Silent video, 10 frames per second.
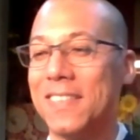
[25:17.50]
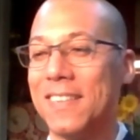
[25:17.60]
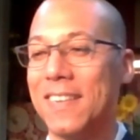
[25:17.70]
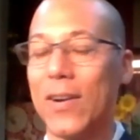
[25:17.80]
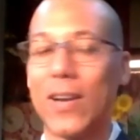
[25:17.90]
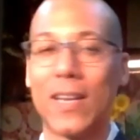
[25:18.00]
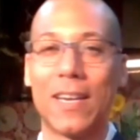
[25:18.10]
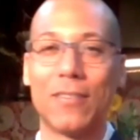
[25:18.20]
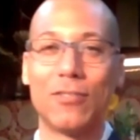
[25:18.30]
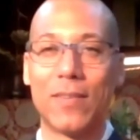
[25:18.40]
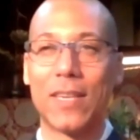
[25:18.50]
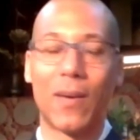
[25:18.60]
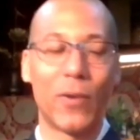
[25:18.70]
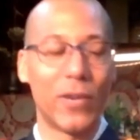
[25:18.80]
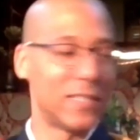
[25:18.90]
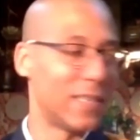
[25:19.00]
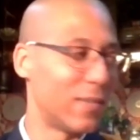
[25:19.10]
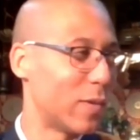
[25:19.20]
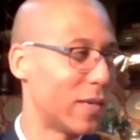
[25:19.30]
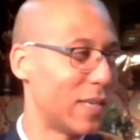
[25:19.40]
now I drive down the highway, I see
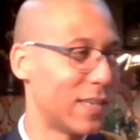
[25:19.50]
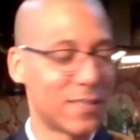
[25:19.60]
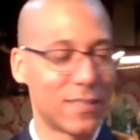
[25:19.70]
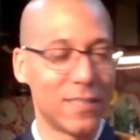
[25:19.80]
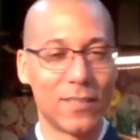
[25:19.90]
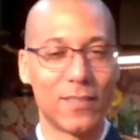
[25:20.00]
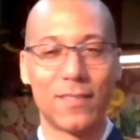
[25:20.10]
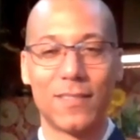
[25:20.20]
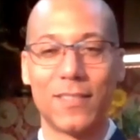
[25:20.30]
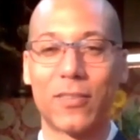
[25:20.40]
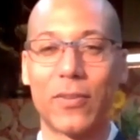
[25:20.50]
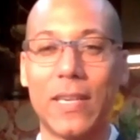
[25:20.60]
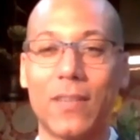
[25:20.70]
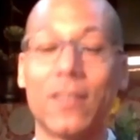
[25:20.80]
everybody has a screen.